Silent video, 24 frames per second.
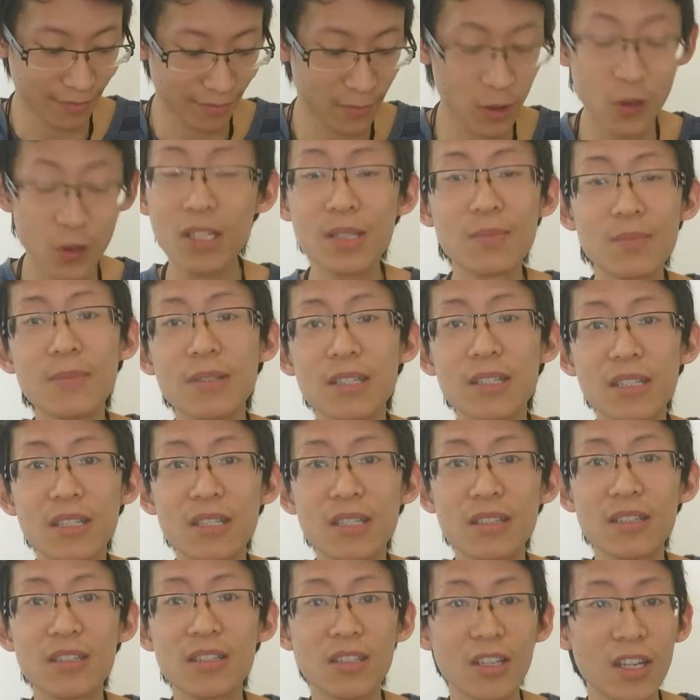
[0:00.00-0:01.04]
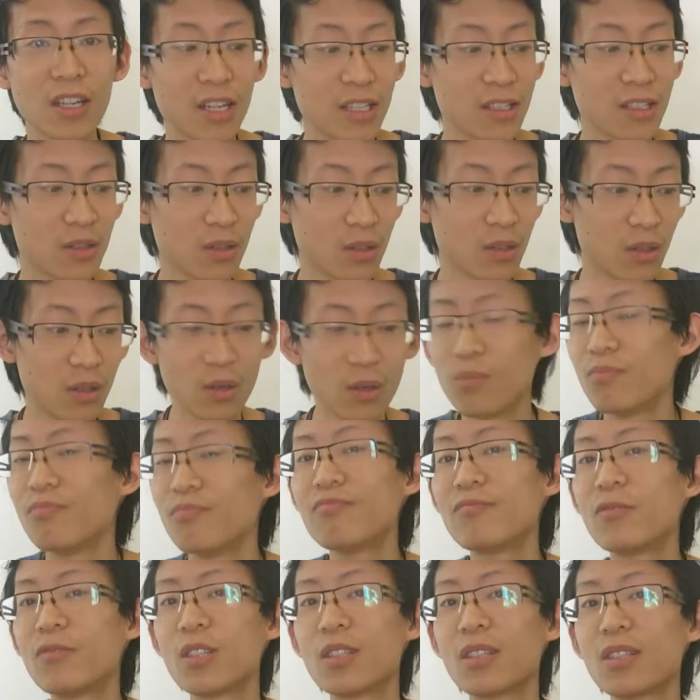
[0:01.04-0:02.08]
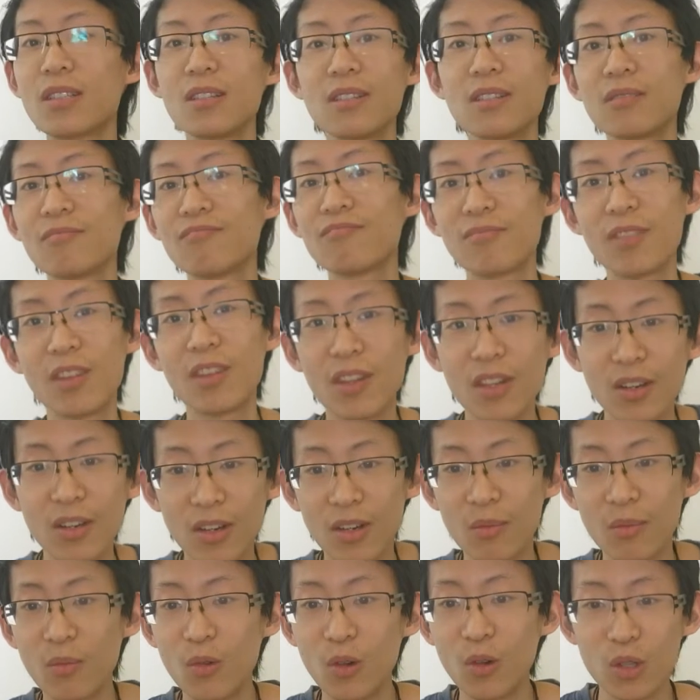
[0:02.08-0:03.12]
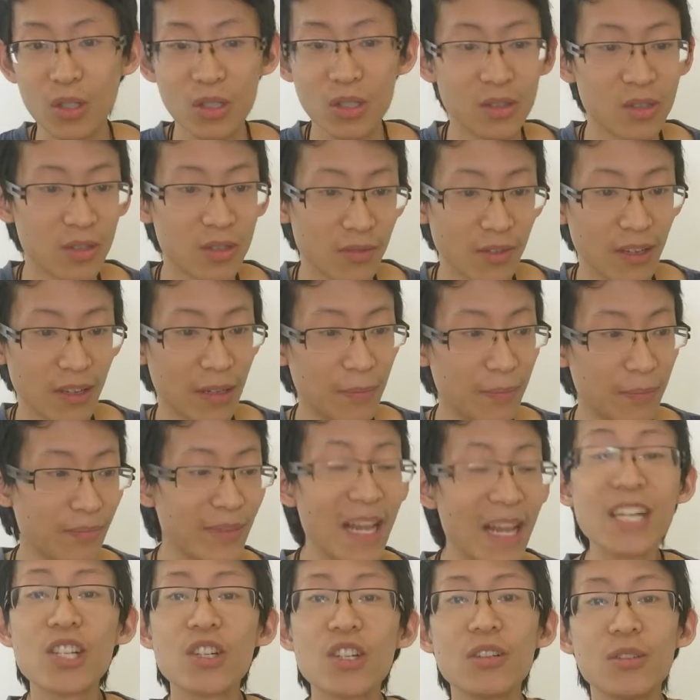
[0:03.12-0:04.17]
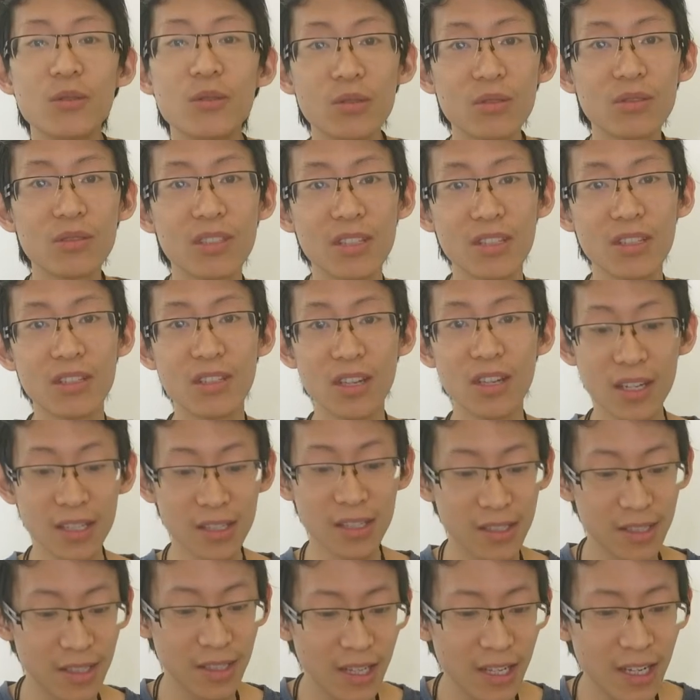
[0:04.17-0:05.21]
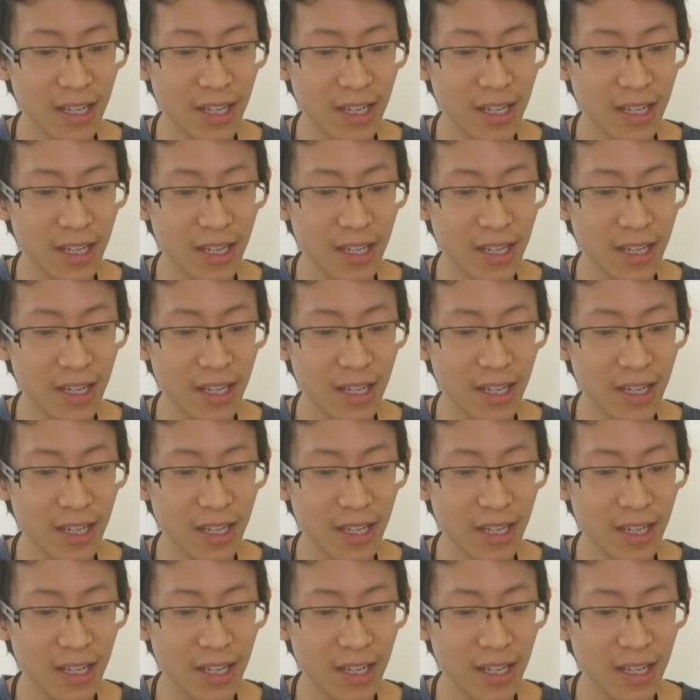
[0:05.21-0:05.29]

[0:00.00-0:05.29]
Christmas desserts, or just the more sort of national desserts,